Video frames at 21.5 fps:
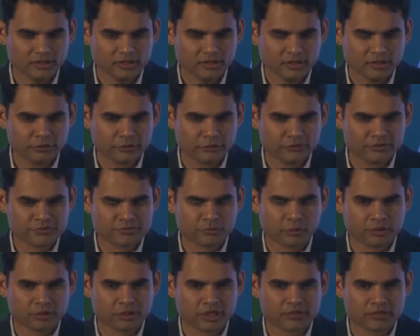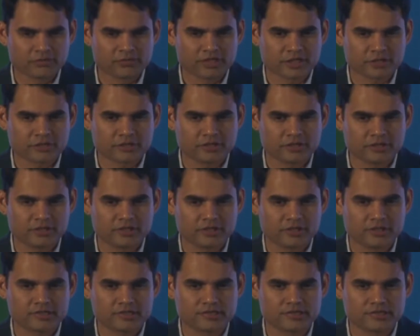This morning I was
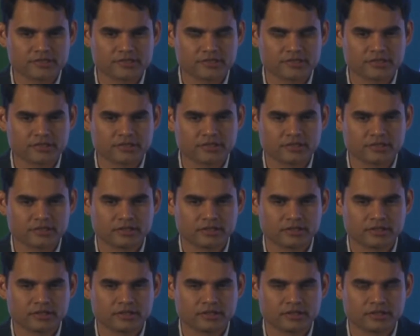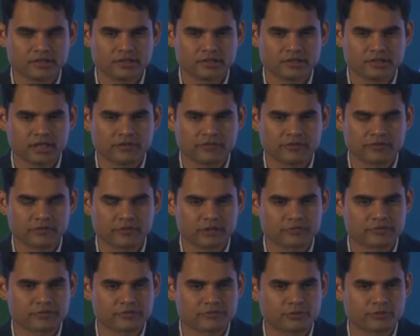actually sitting and having
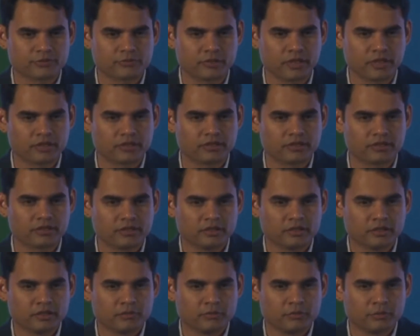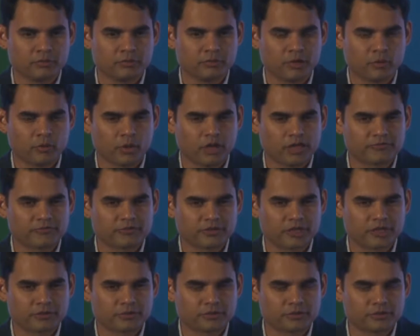breakfast with my wife, and
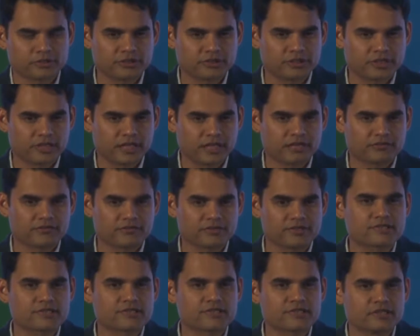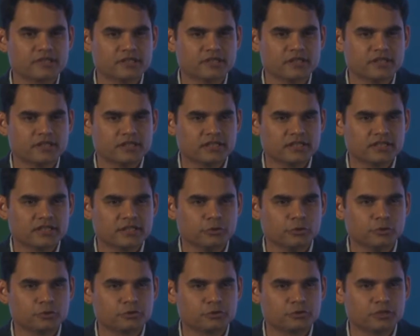I told her that I have this
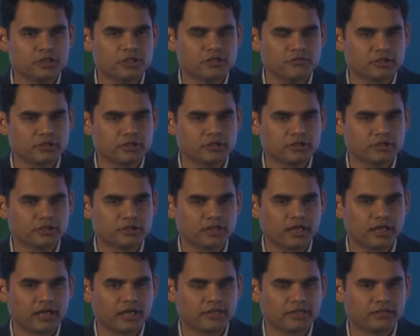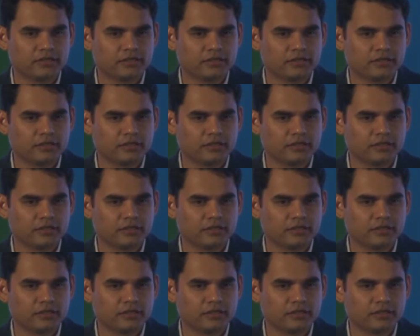keynote to deliver, and